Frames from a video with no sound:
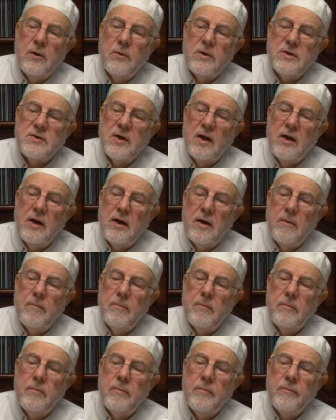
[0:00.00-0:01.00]
alaihi
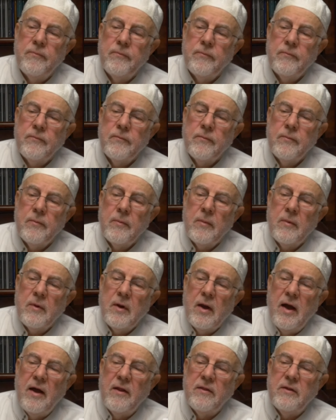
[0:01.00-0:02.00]
wasallam
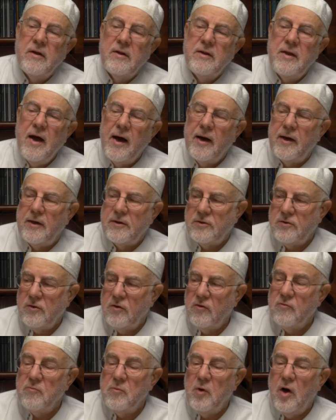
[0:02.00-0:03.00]
and the diet
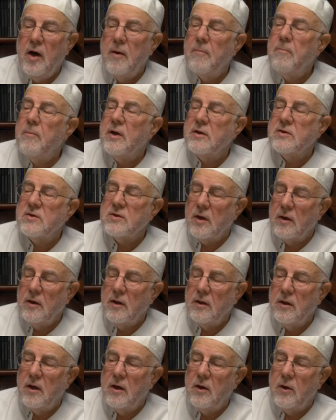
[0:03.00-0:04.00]
of Muhammad
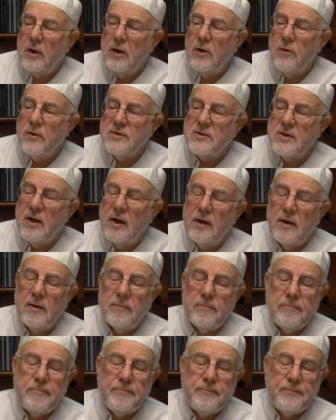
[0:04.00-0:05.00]
sallallahu alaihi
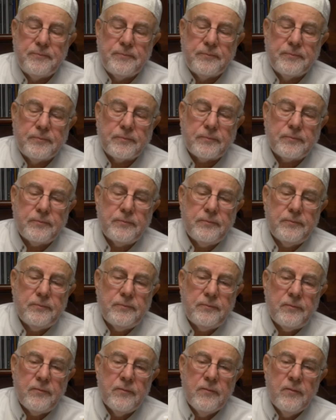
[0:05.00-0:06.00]
wasallam,
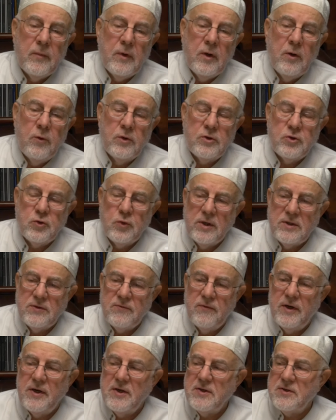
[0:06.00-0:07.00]
which was
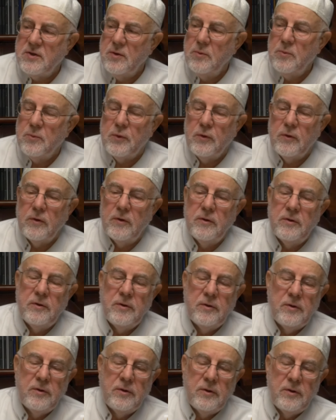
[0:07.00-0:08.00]
very simple,
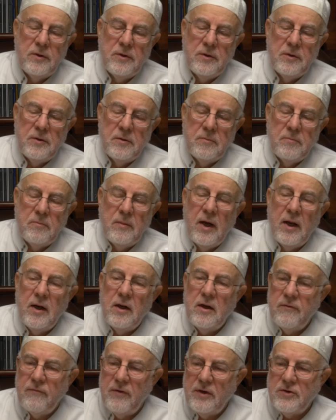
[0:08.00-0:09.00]

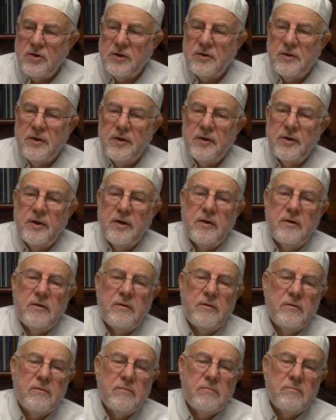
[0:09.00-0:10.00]
mainly
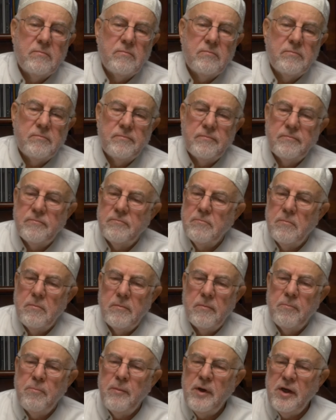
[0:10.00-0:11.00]
vegetarian,
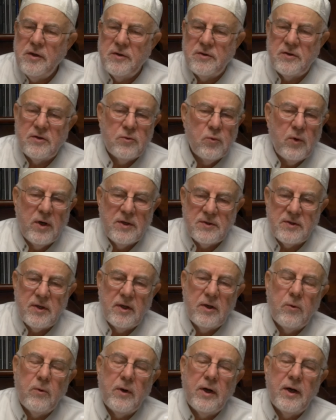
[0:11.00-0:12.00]
meat once
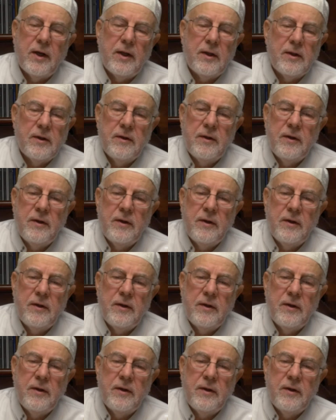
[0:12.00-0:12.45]
in a while,